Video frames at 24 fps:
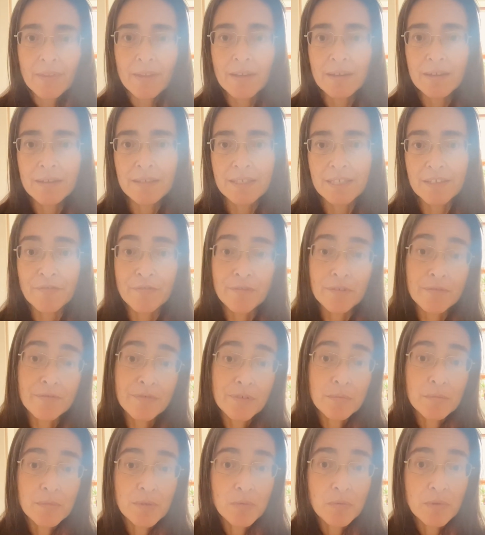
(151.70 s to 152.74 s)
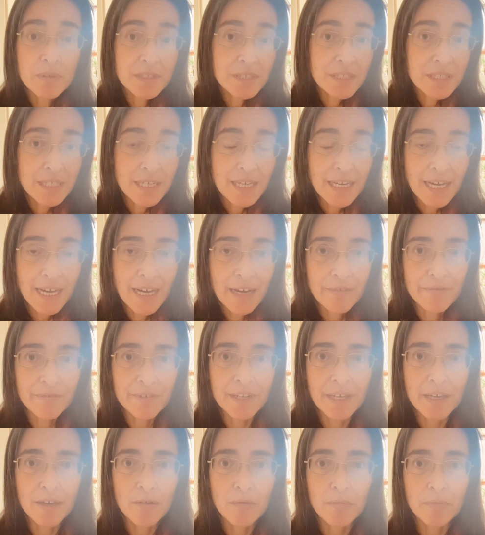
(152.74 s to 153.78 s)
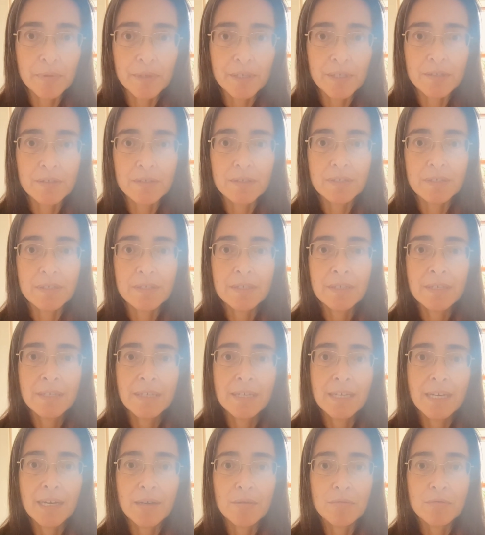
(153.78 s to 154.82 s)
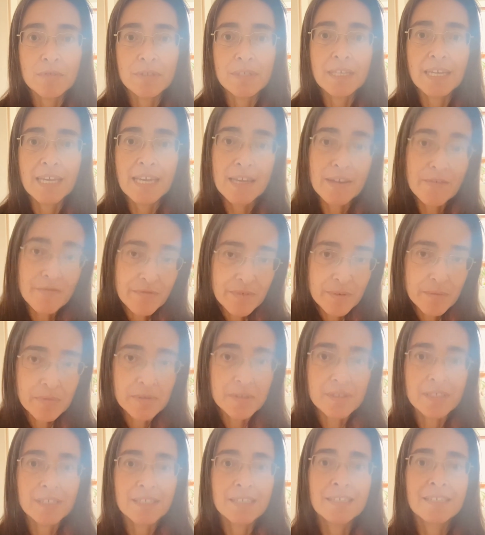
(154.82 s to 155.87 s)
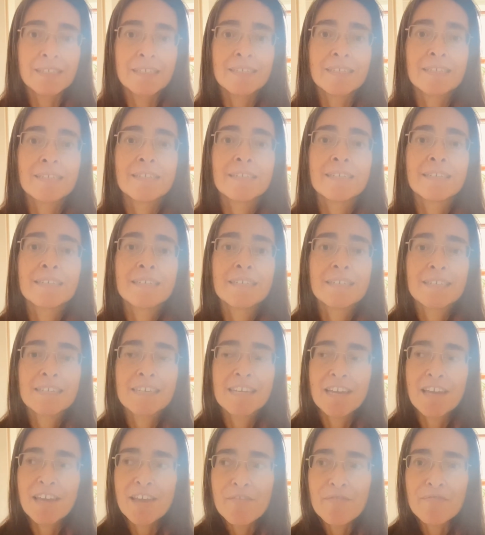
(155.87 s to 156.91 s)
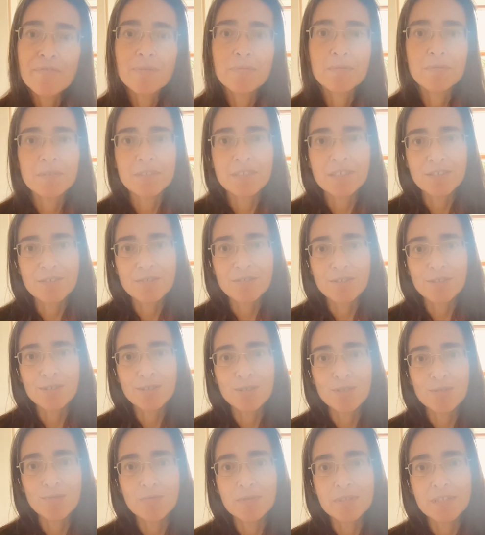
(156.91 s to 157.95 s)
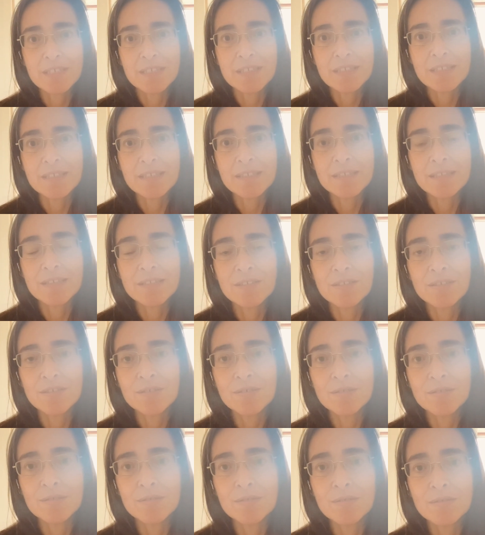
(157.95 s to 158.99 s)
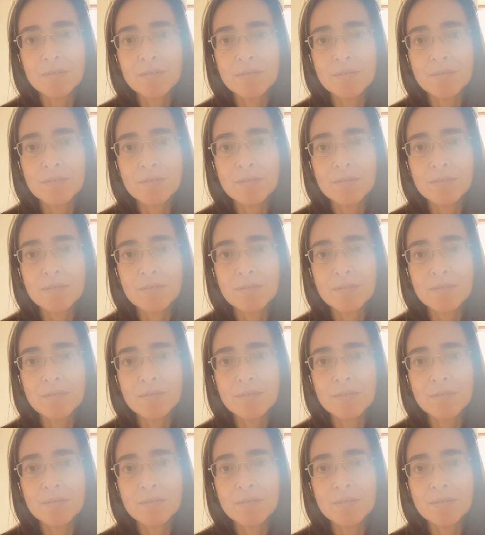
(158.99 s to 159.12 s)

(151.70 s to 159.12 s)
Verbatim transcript: and different from the ones that I have now because I want everybody, everybody across Switzerland to